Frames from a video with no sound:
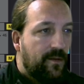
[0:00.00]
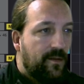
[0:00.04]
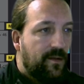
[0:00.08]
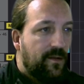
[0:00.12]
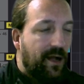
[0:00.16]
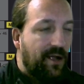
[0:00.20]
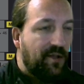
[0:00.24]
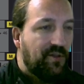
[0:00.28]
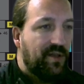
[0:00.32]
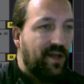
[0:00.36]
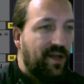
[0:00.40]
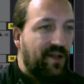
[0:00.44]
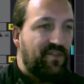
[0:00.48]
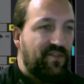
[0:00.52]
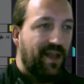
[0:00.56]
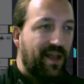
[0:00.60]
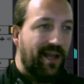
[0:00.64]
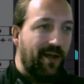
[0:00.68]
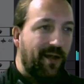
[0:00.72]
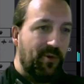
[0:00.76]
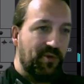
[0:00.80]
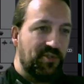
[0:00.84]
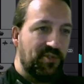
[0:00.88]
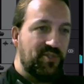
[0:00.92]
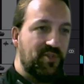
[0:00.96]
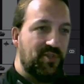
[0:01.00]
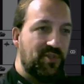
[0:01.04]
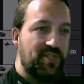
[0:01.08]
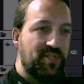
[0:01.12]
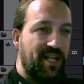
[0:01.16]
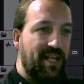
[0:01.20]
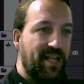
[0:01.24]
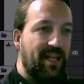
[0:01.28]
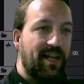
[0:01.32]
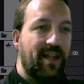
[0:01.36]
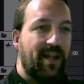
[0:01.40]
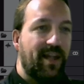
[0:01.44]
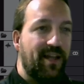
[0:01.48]
I think I was just
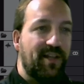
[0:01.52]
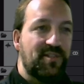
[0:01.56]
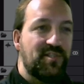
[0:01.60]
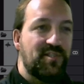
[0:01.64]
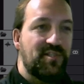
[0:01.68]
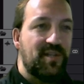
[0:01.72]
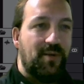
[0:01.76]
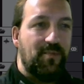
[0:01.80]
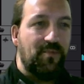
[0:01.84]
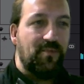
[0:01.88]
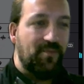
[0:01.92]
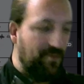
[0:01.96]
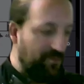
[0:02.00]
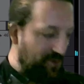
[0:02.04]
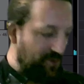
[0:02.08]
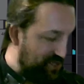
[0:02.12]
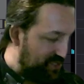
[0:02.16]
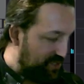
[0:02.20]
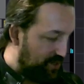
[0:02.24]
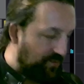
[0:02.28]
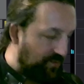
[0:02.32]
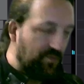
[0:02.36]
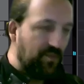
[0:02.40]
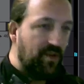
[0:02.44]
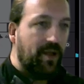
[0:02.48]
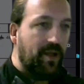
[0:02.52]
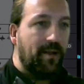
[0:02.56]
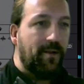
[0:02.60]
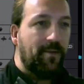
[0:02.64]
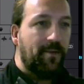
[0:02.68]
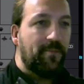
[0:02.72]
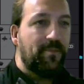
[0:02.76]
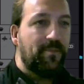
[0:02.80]
hitting it with something.